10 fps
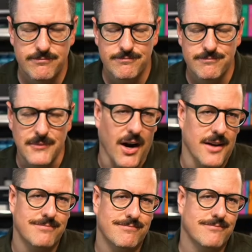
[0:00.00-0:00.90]
All right,
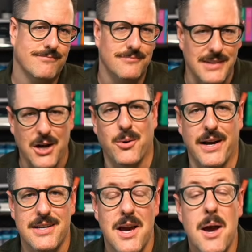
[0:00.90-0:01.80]
not quite,
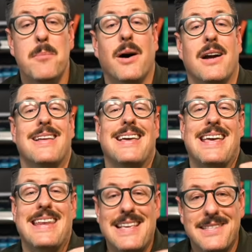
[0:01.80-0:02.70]
but it
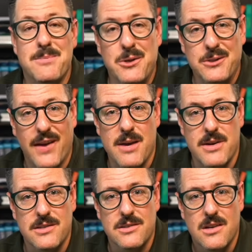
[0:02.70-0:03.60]
is the most
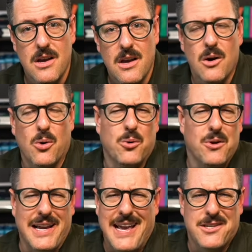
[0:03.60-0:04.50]
famous, or I
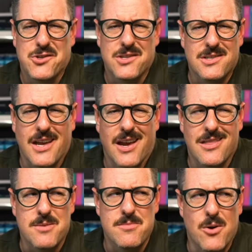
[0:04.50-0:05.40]
guess I should say the
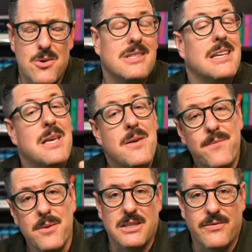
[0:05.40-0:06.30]
most
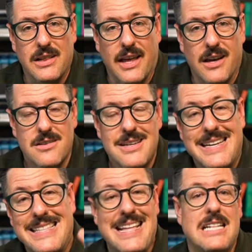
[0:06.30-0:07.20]
infamous VLAN,
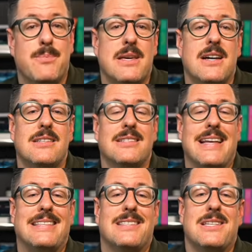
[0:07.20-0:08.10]
and that's because it's
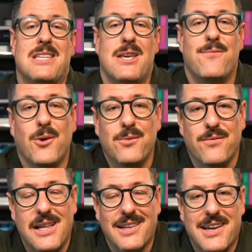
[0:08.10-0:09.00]
the default
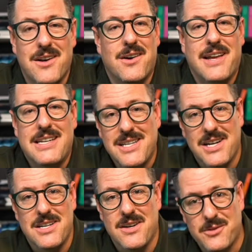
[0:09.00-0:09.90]
VLAN on a ton
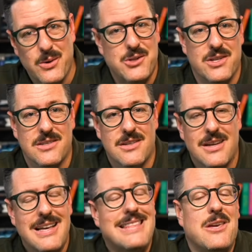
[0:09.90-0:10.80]
of switches
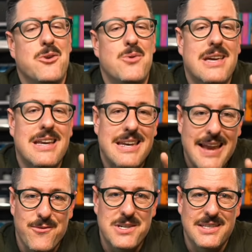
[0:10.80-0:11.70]
that you can never
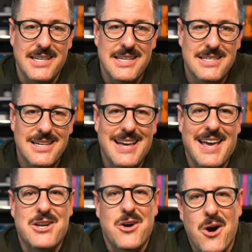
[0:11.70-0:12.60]
delete and
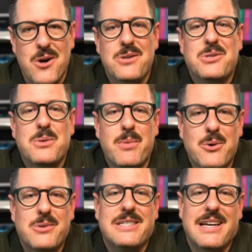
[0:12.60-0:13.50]
aren't
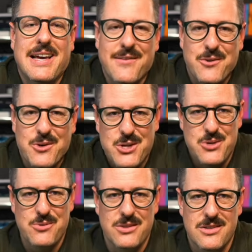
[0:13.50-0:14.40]
supposed to ever
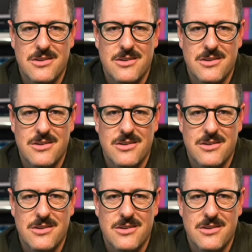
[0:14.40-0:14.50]
use.